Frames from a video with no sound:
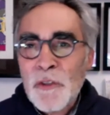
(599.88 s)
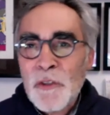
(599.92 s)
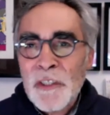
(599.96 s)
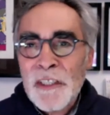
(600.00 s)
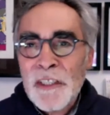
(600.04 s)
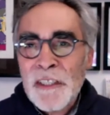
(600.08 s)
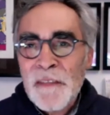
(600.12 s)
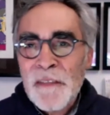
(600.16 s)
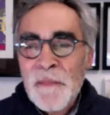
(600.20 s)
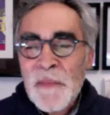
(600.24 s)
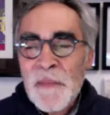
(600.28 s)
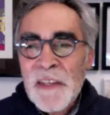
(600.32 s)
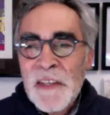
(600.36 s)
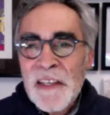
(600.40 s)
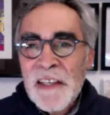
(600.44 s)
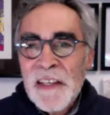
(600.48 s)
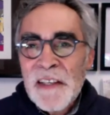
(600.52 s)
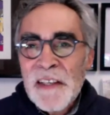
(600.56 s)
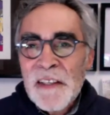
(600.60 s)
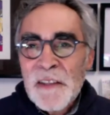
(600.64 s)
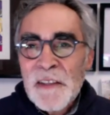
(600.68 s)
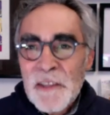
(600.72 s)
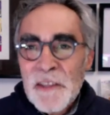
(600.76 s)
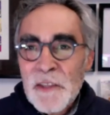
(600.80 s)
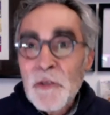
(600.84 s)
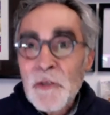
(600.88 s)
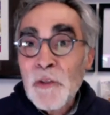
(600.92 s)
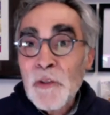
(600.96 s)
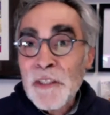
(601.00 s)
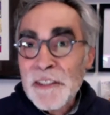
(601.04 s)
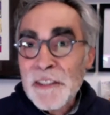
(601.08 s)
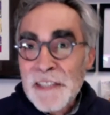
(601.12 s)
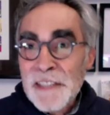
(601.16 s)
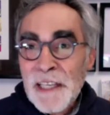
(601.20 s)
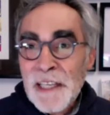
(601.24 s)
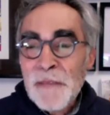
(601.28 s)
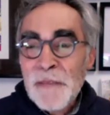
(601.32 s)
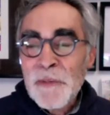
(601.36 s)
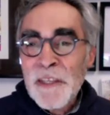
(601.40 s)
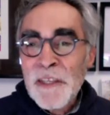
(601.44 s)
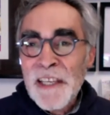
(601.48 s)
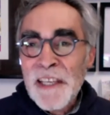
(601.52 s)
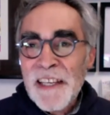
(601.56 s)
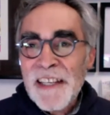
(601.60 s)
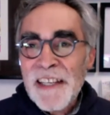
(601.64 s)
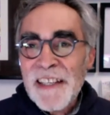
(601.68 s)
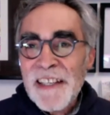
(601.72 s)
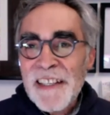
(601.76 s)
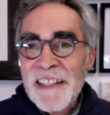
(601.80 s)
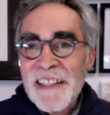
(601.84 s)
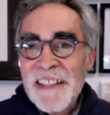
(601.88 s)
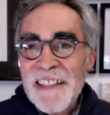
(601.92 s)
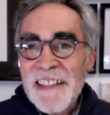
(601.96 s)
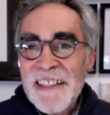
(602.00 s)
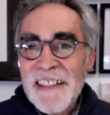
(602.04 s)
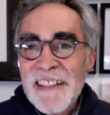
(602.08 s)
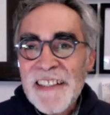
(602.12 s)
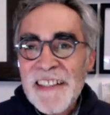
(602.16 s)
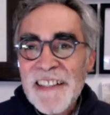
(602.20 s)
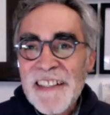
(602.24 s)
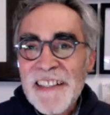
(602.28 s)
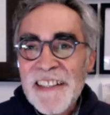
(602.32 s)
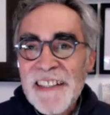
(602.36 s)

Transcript: the do the same thing. Yeah,